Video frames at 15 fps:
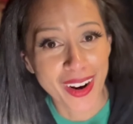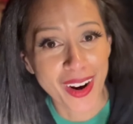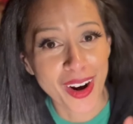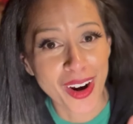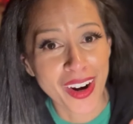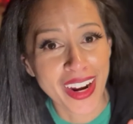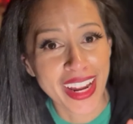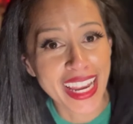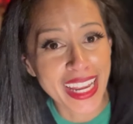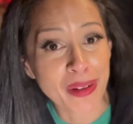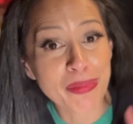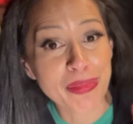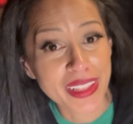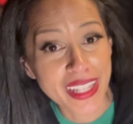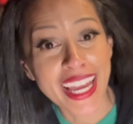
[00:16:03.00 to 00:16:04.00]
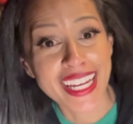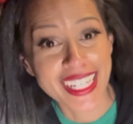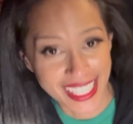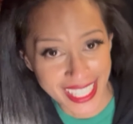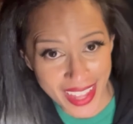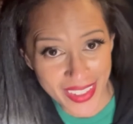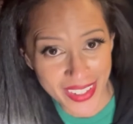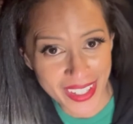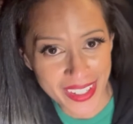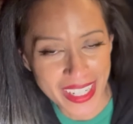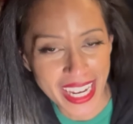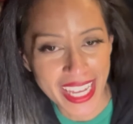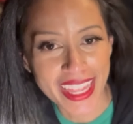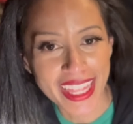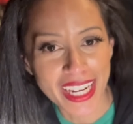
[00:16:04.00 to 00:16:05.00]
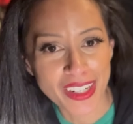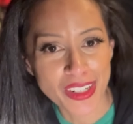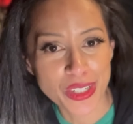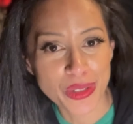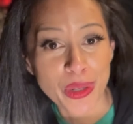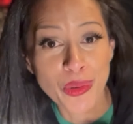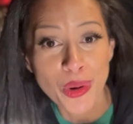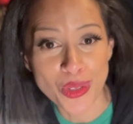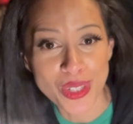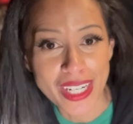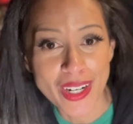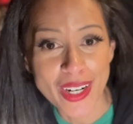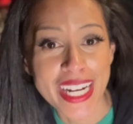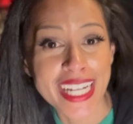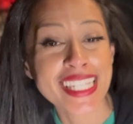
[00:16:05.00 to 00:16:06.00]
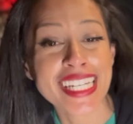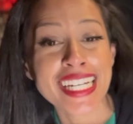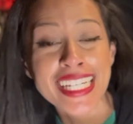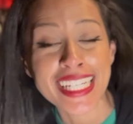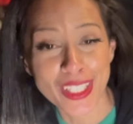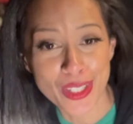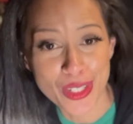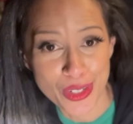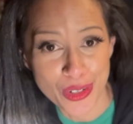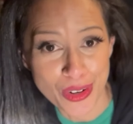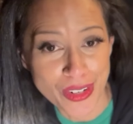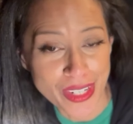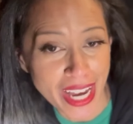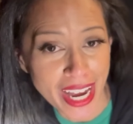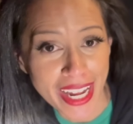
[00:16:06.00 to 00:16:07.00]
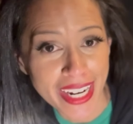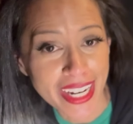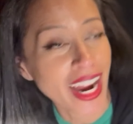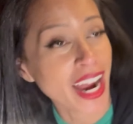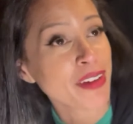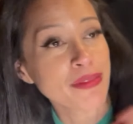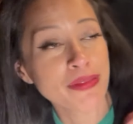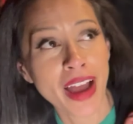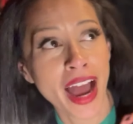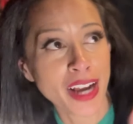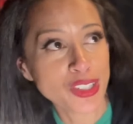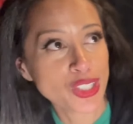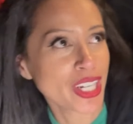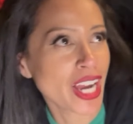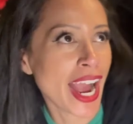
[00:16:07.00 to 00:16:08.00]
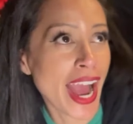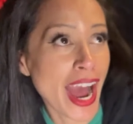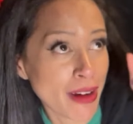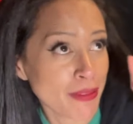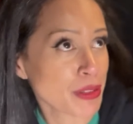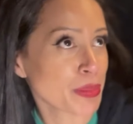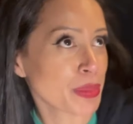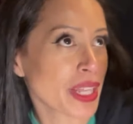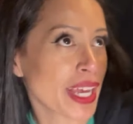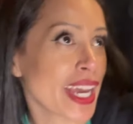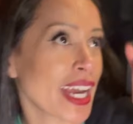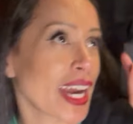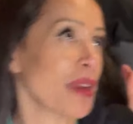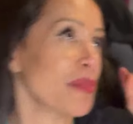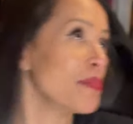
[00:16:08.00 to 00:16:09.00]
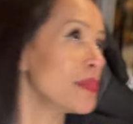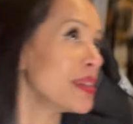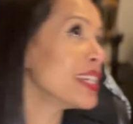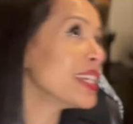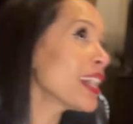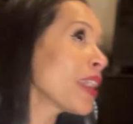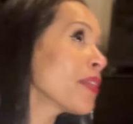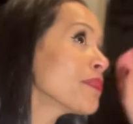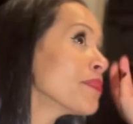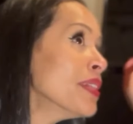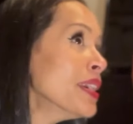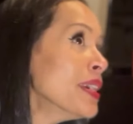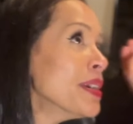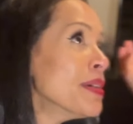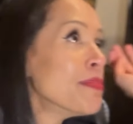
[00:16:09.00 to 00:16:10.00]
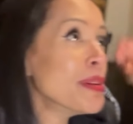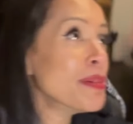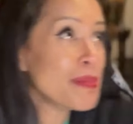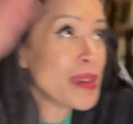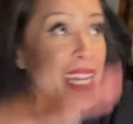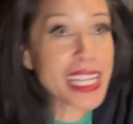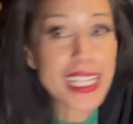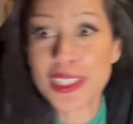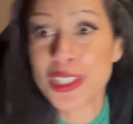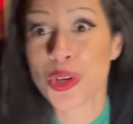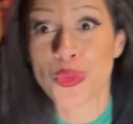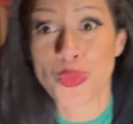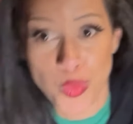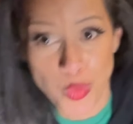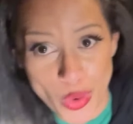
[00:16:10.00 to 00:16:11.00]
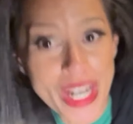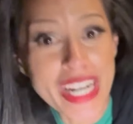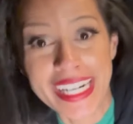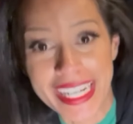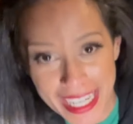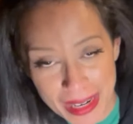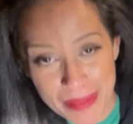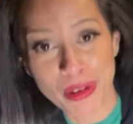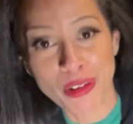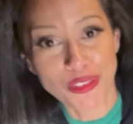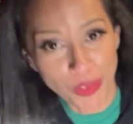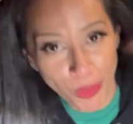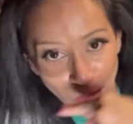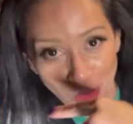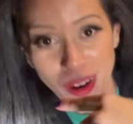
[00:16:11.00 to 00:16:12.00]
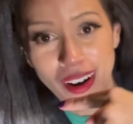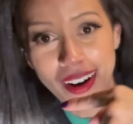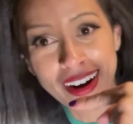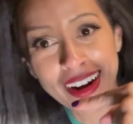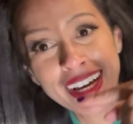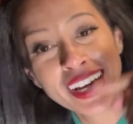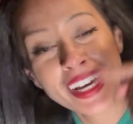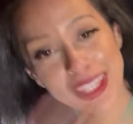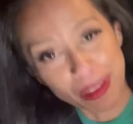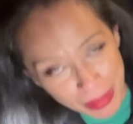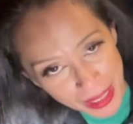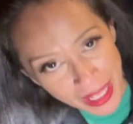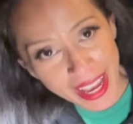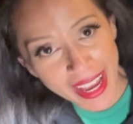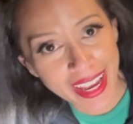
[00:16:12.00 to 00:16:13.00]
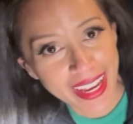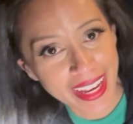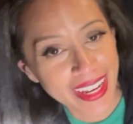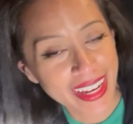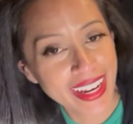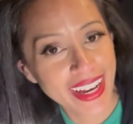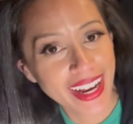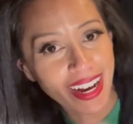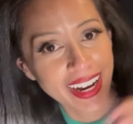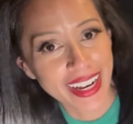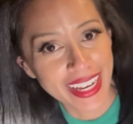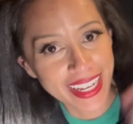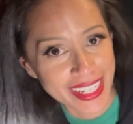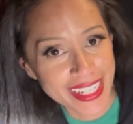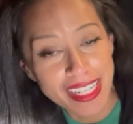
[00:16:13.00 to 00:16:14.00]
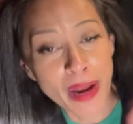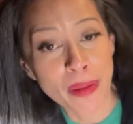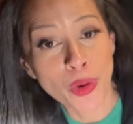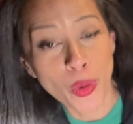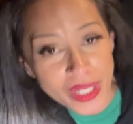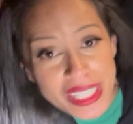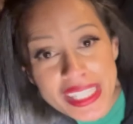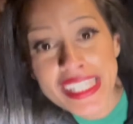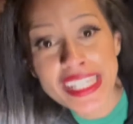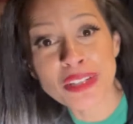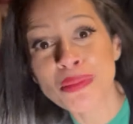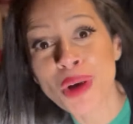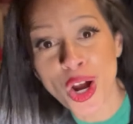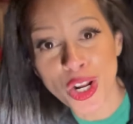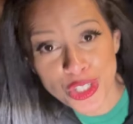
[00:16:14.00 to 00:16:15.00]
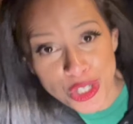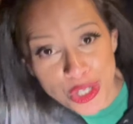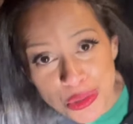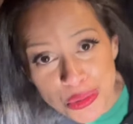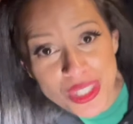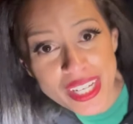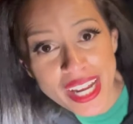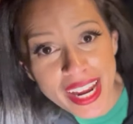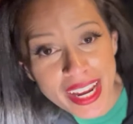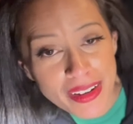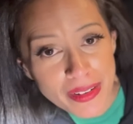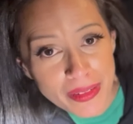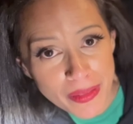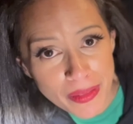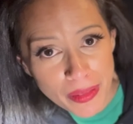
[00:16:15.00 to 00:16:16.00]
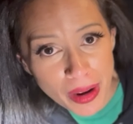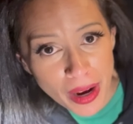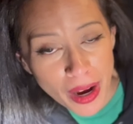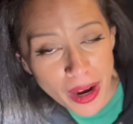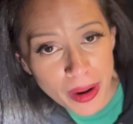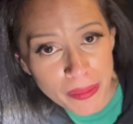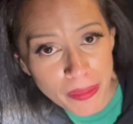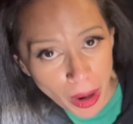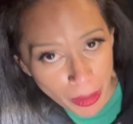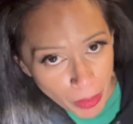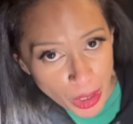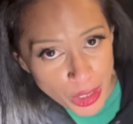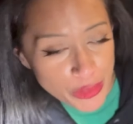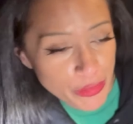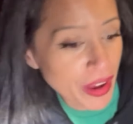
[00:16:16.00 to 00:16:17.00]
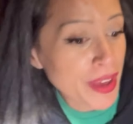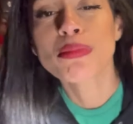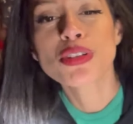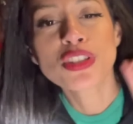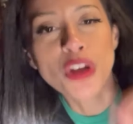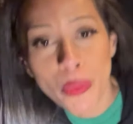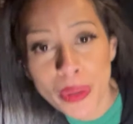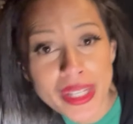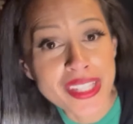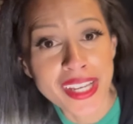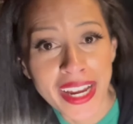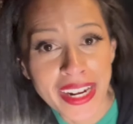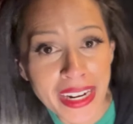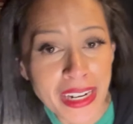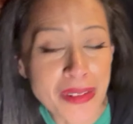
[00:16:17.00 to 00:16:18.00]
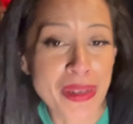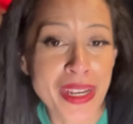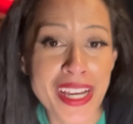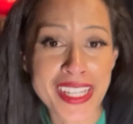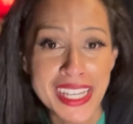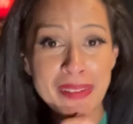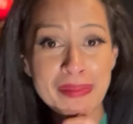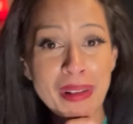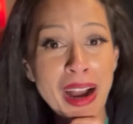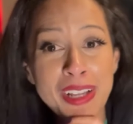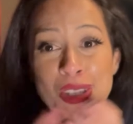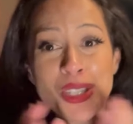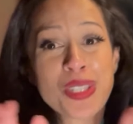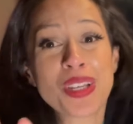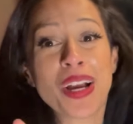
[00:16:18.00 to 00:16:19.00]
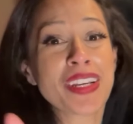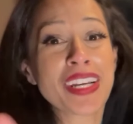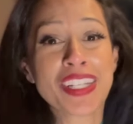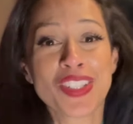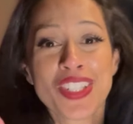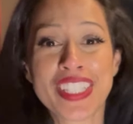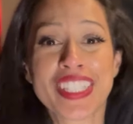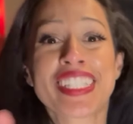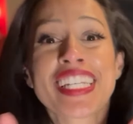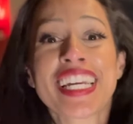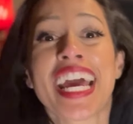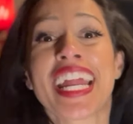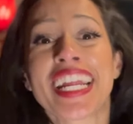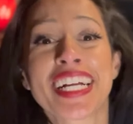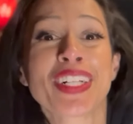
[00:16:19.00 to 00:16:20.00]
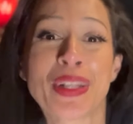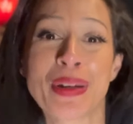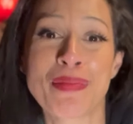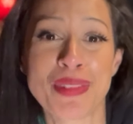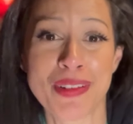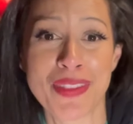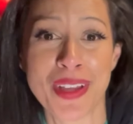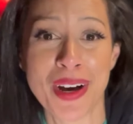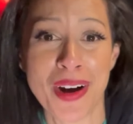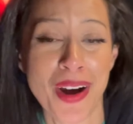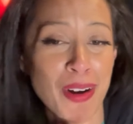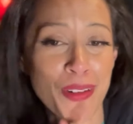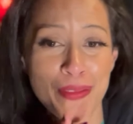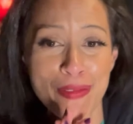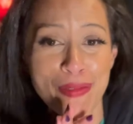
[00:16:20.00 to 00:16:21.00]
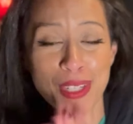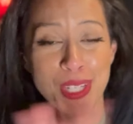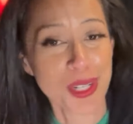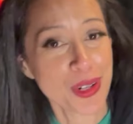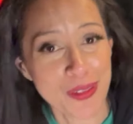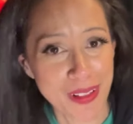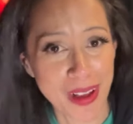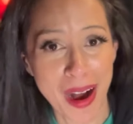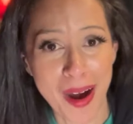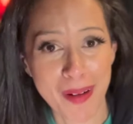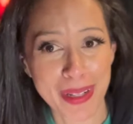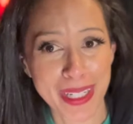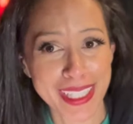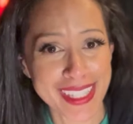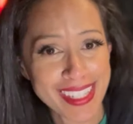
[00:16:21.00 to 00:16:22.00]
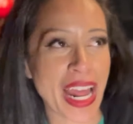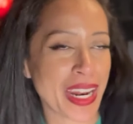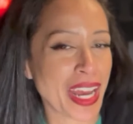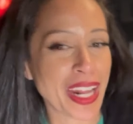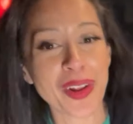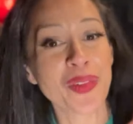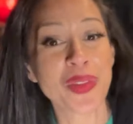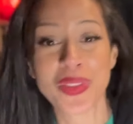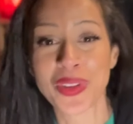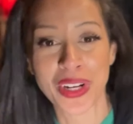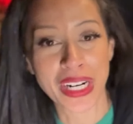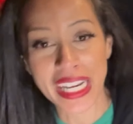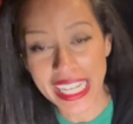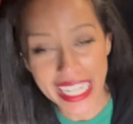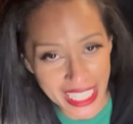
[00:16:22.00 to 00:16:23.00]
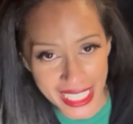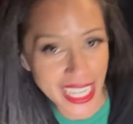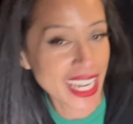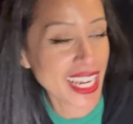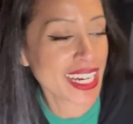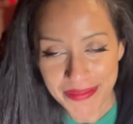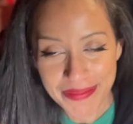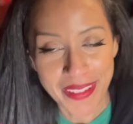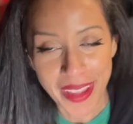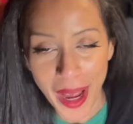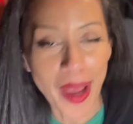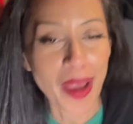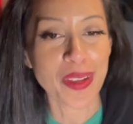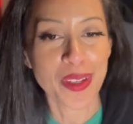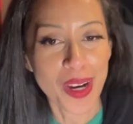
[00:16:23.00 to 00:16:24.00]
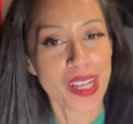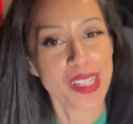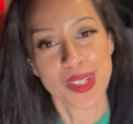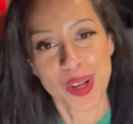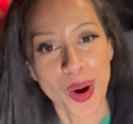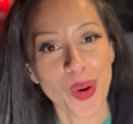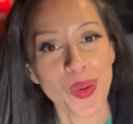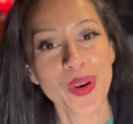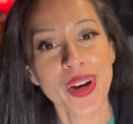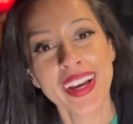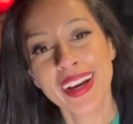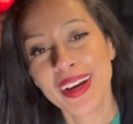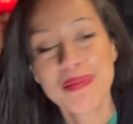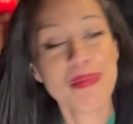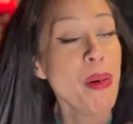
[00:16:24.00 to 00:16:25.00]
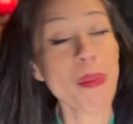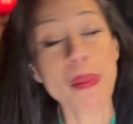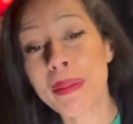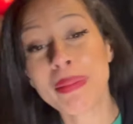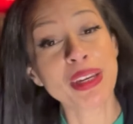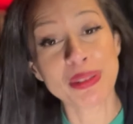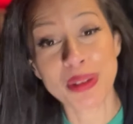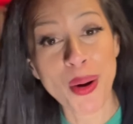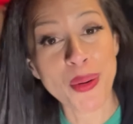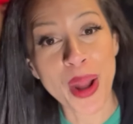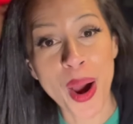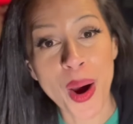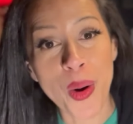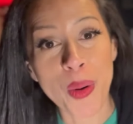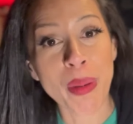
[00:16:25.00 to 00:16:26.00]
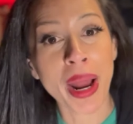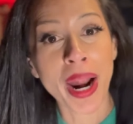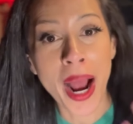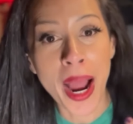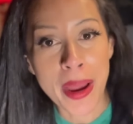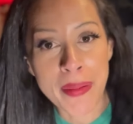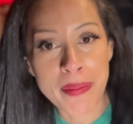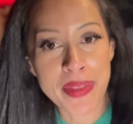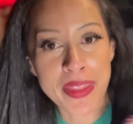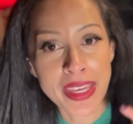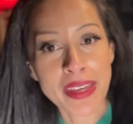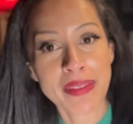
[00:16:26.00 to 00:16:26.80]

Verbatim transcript: are in a play together and they're doing Rosencrantz and Guildenstern Are Dead. I have the play. I've been meaning to read it before the play is. I'm going to see them on Tuesday, on March 5th. So excited because I just to get a glimpse of two of the Hobbits, and I know that they're gonna kill it. You guys know, maybe you don't know, but I am